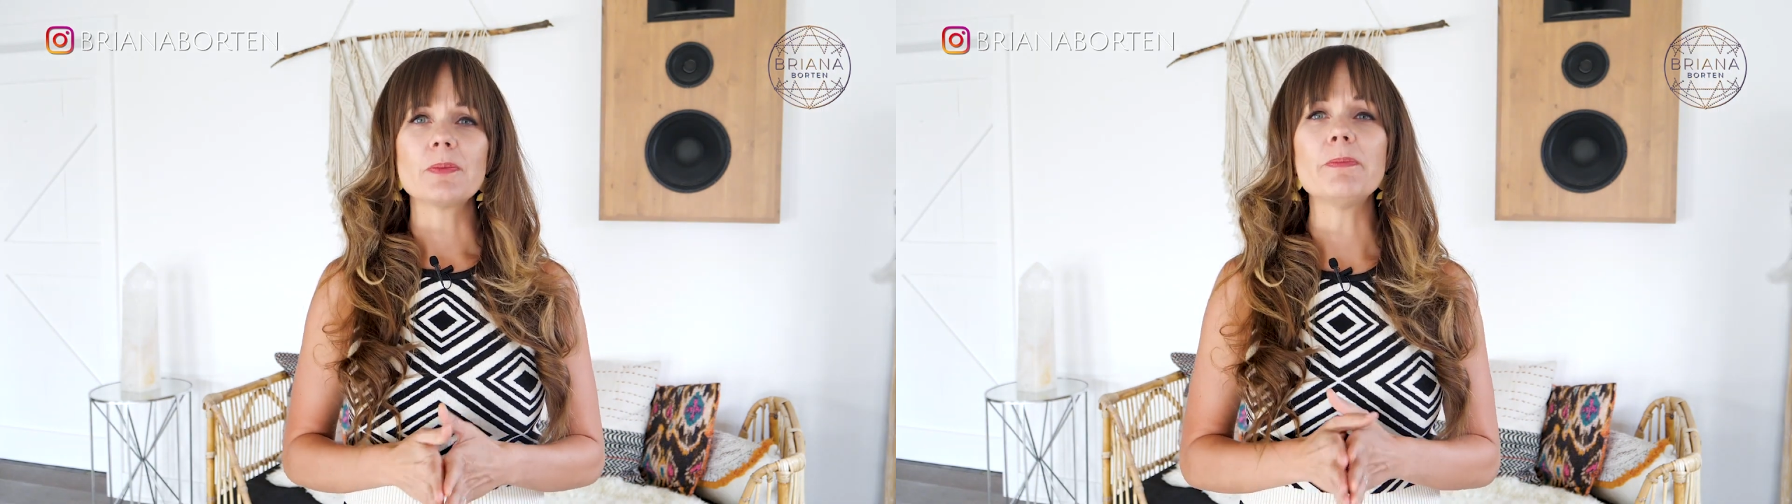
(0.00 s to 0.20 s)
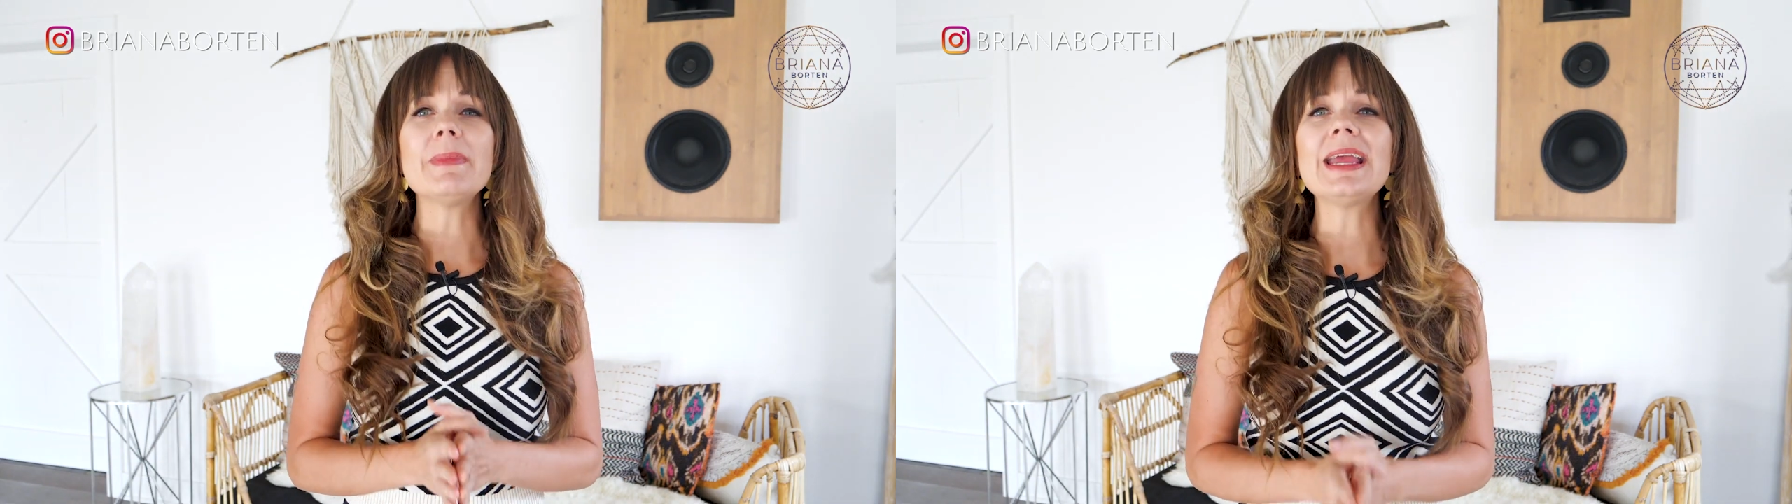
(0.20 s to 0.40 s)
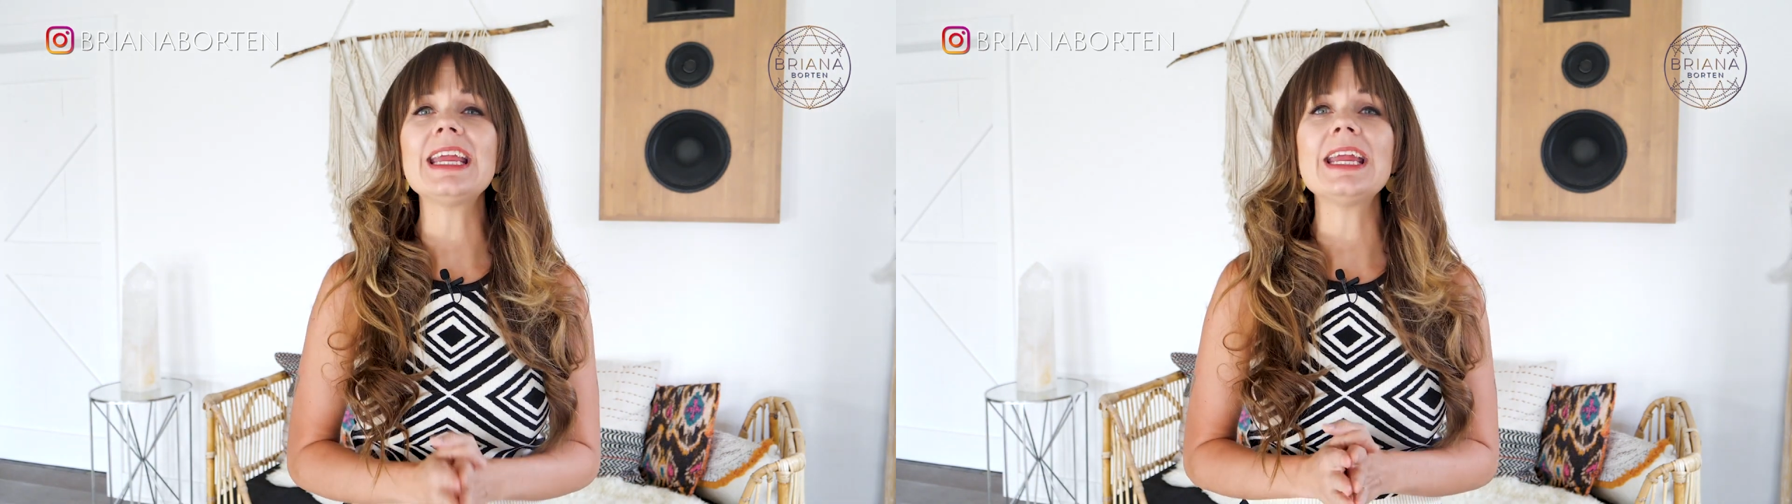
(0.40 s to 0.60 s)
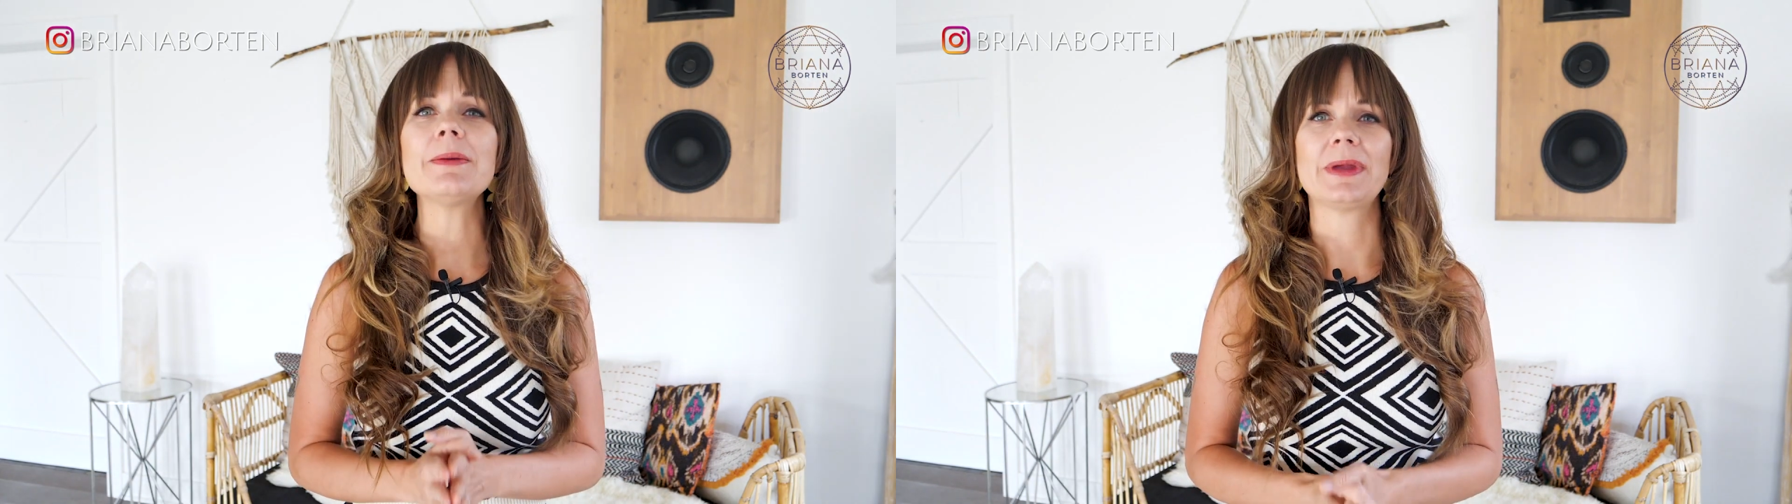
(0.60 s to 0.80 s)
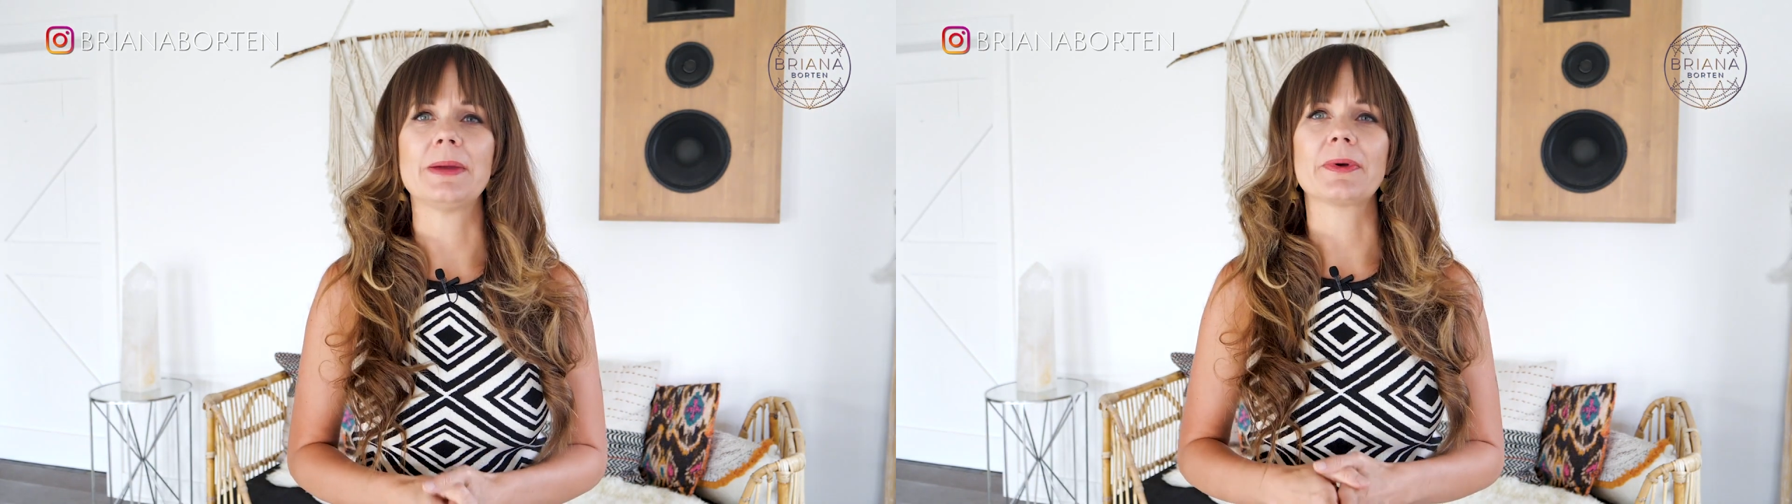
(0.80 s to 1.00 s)

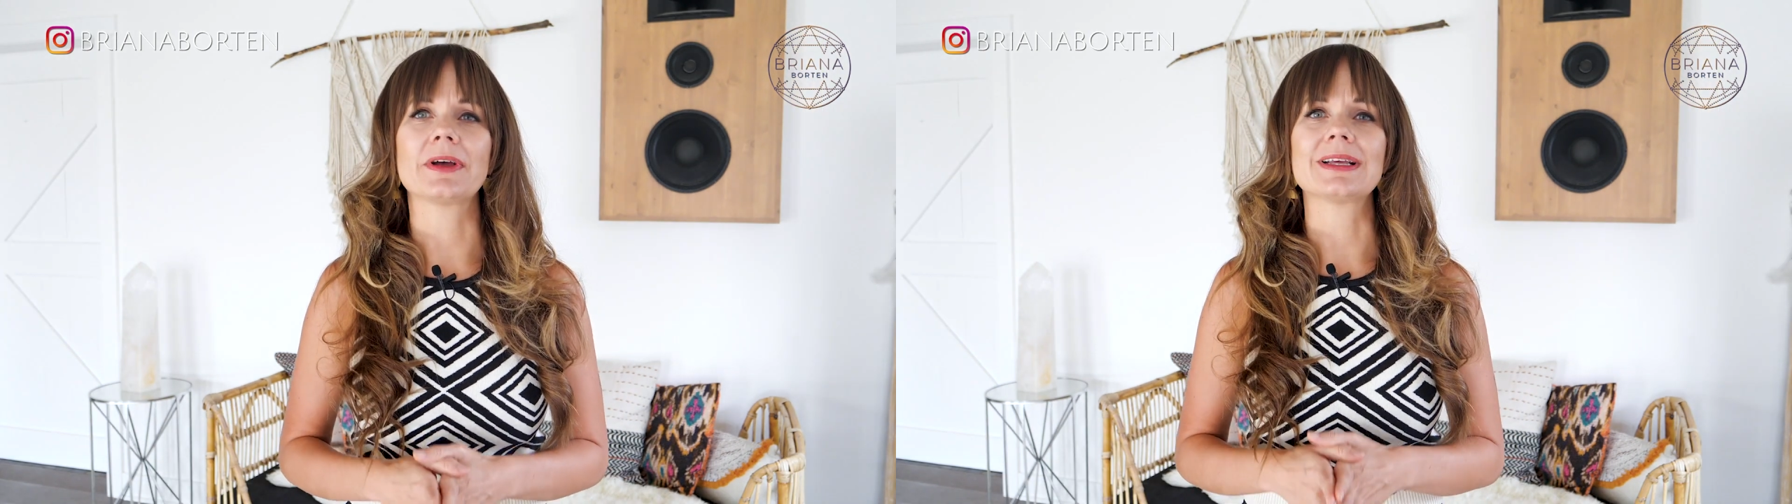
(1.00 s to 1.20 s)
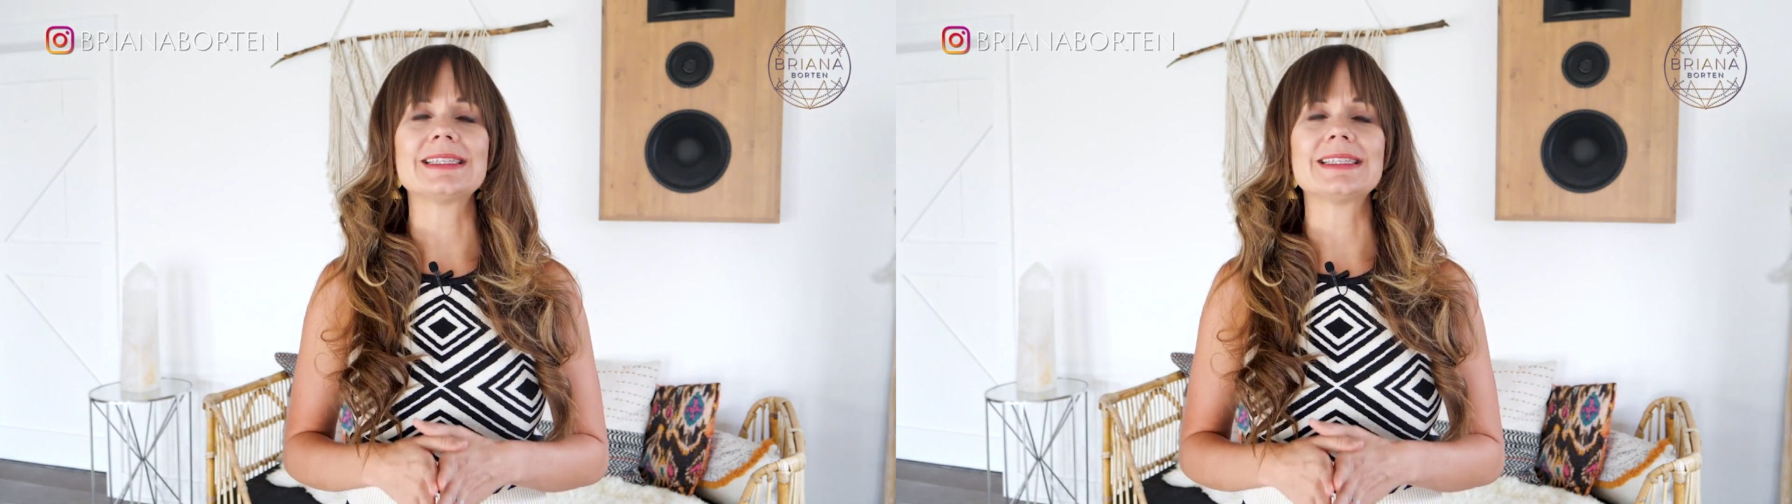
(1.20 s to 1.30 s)
Many people